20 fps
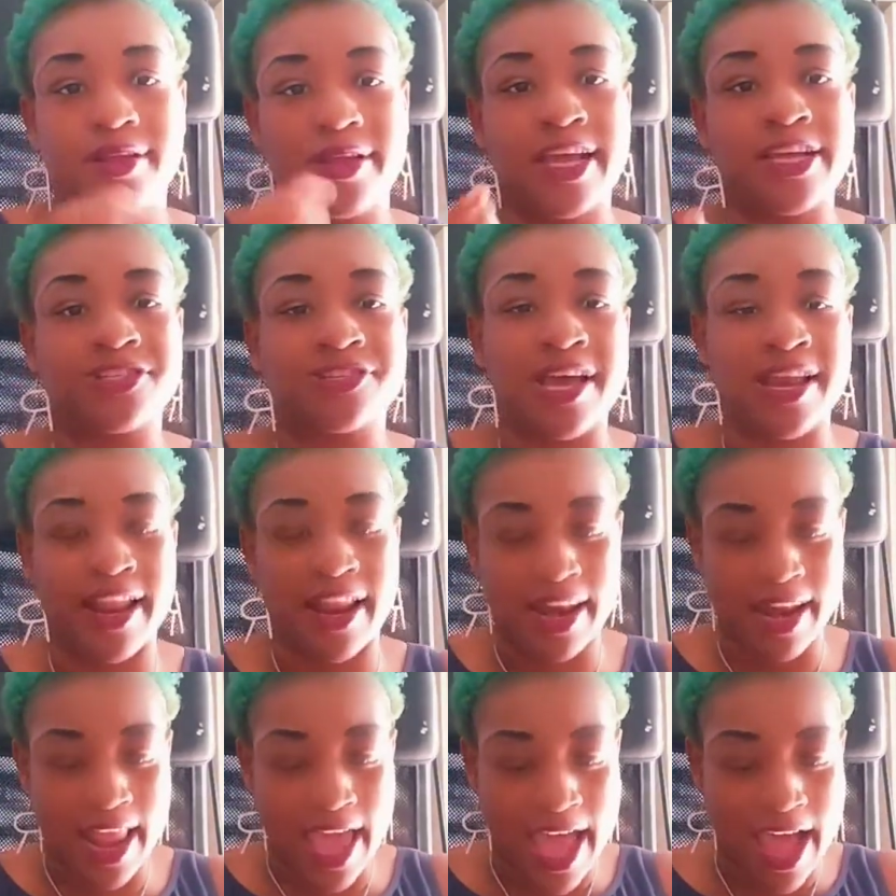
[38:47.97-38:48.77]
They try
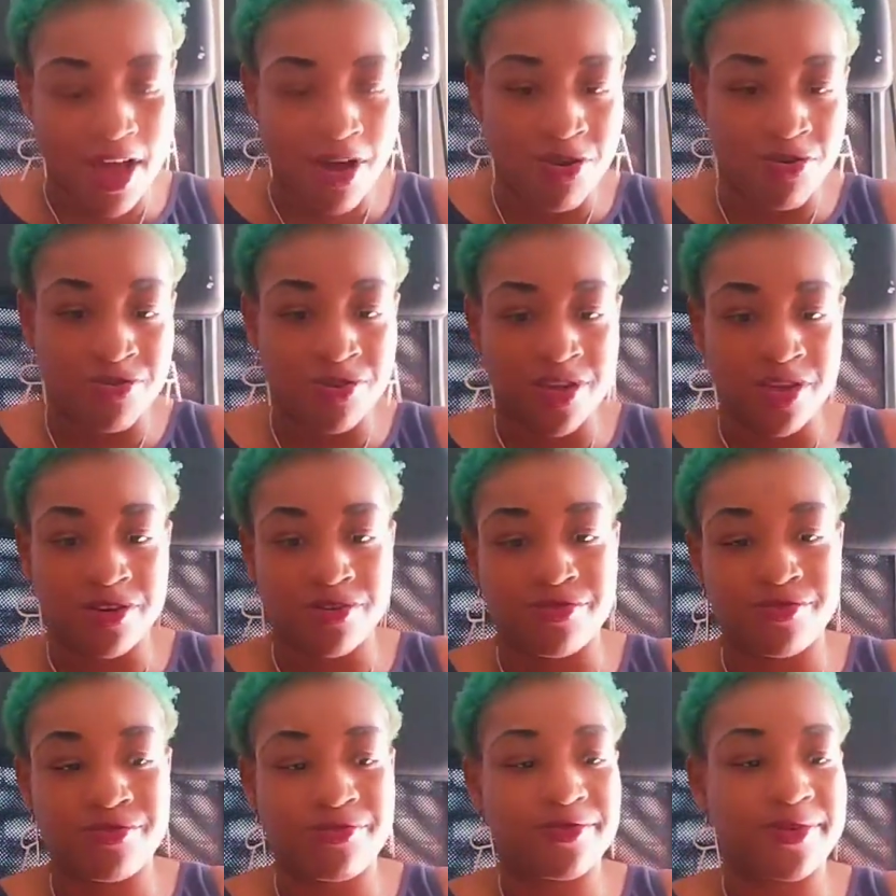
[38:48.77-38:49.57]
to lie on
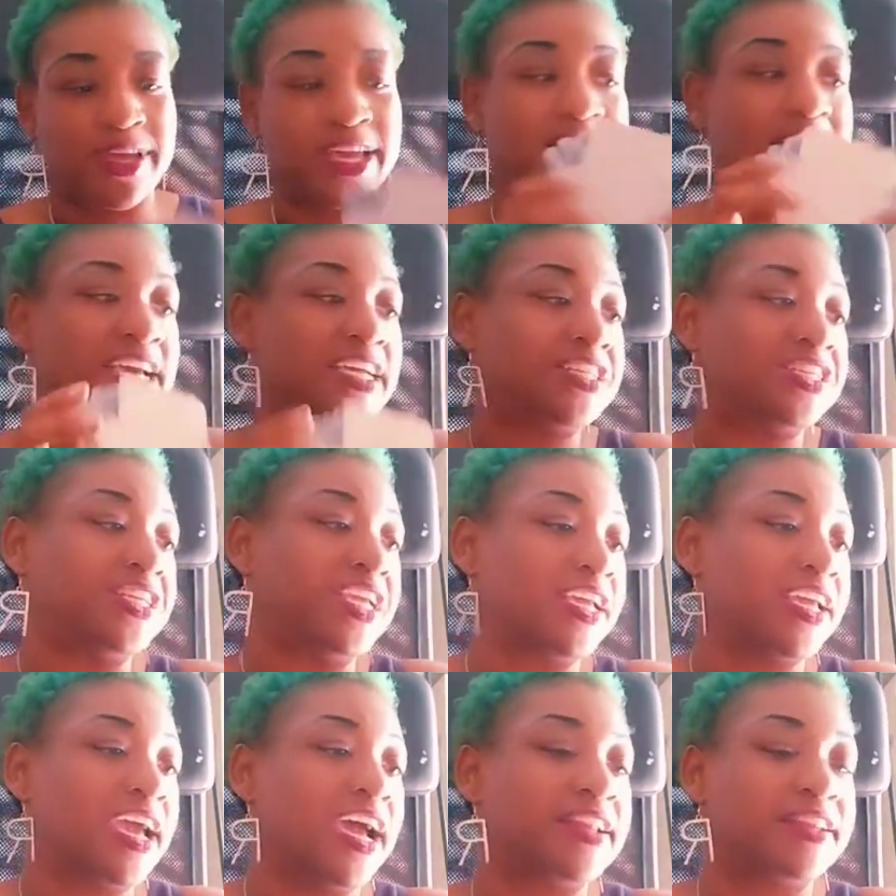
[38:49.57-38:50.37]
you, and that
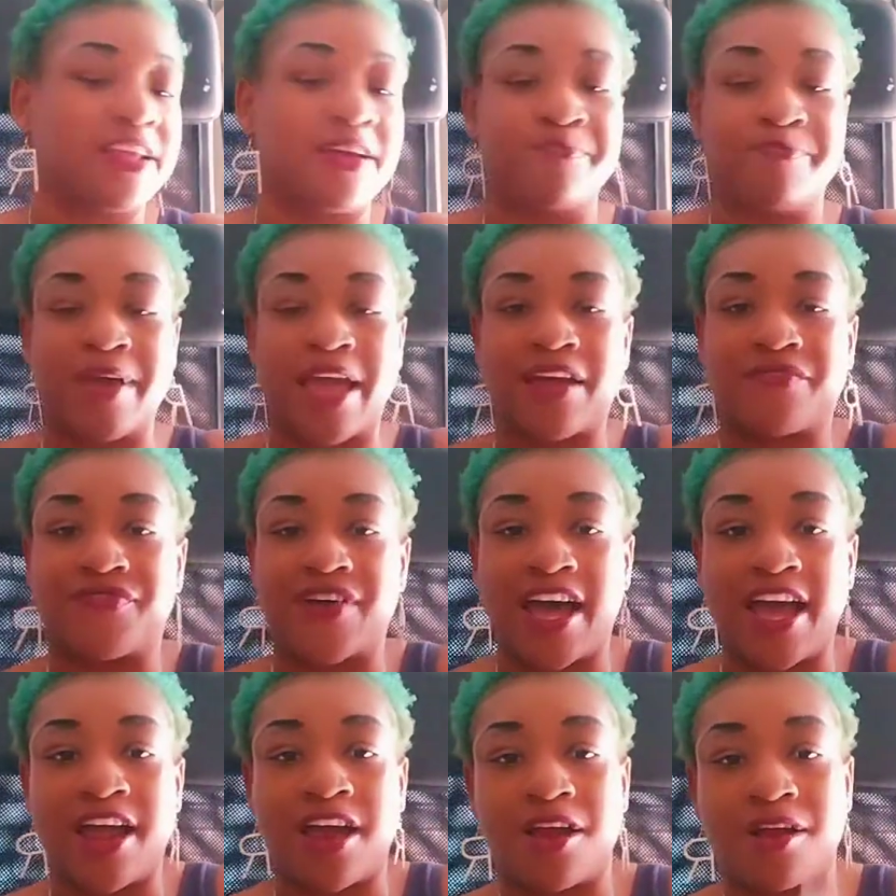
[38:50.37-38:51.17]
shit goddamn
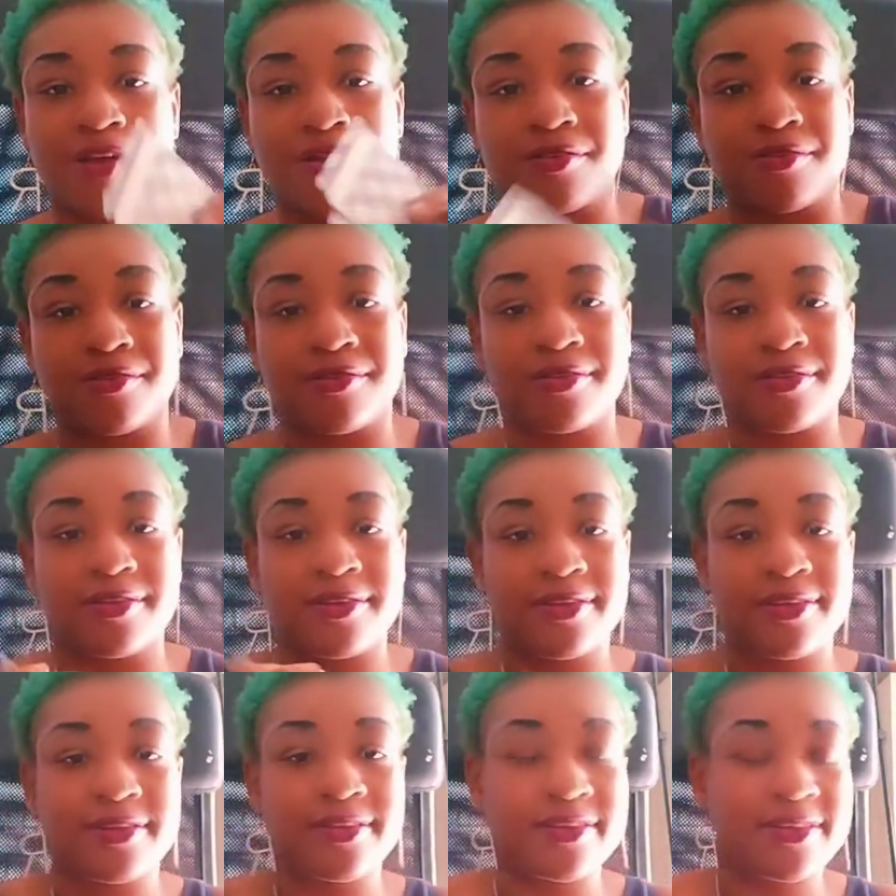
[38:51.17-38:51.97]
backfired.
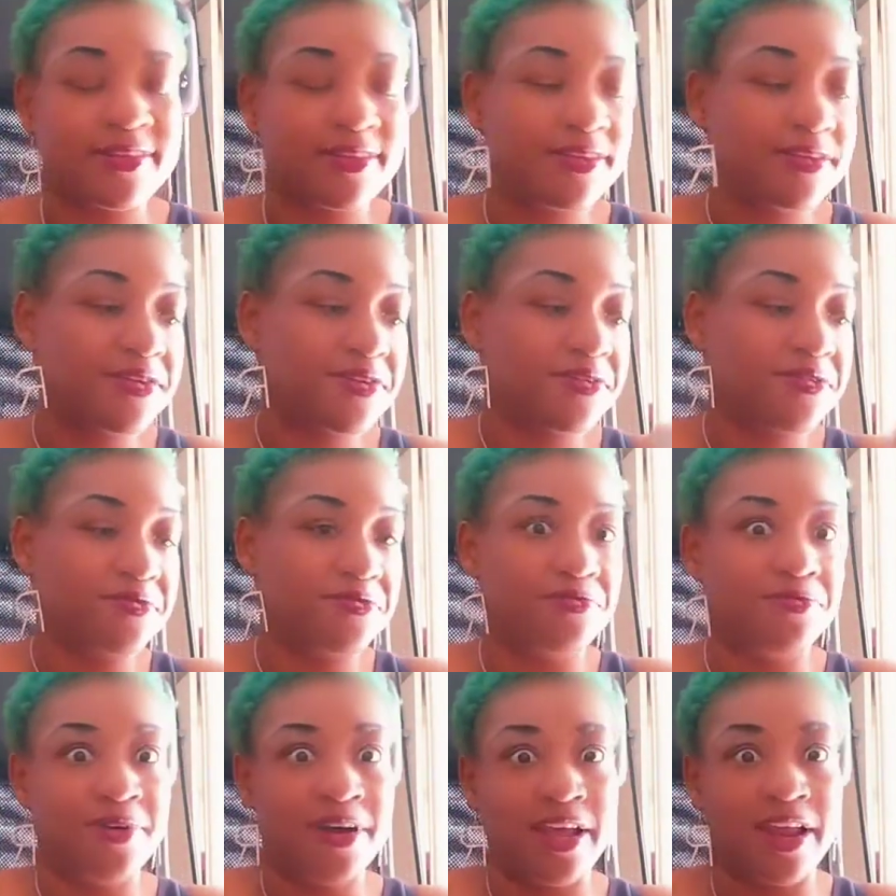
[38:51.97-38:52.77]

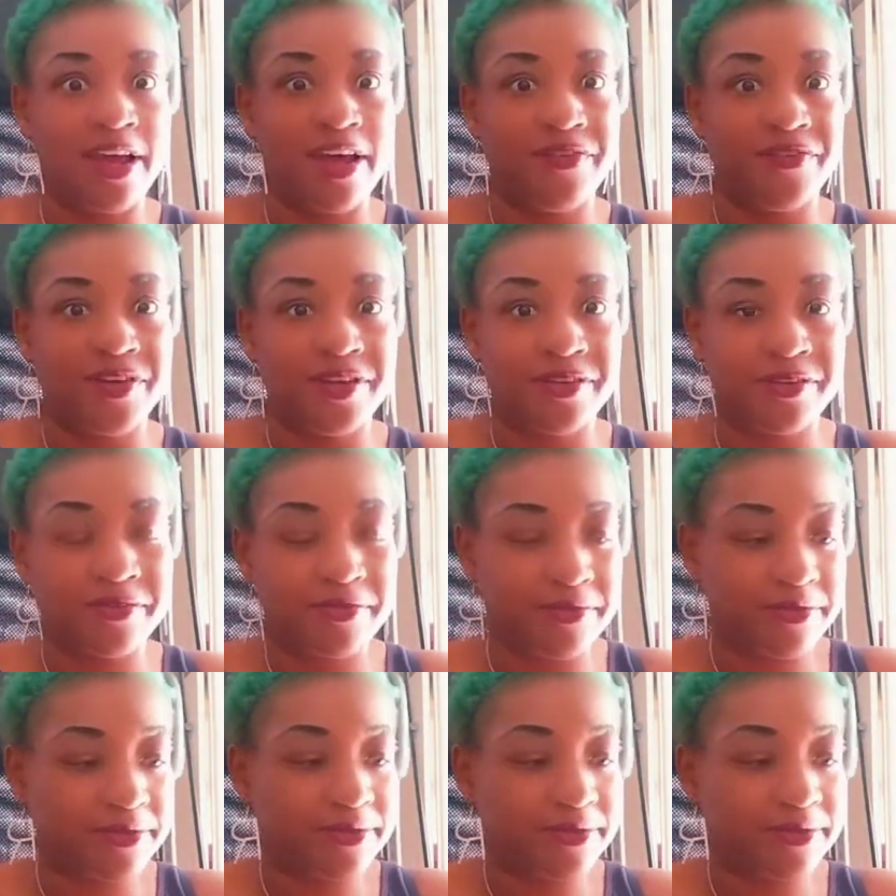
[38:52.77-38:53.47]
Whatever.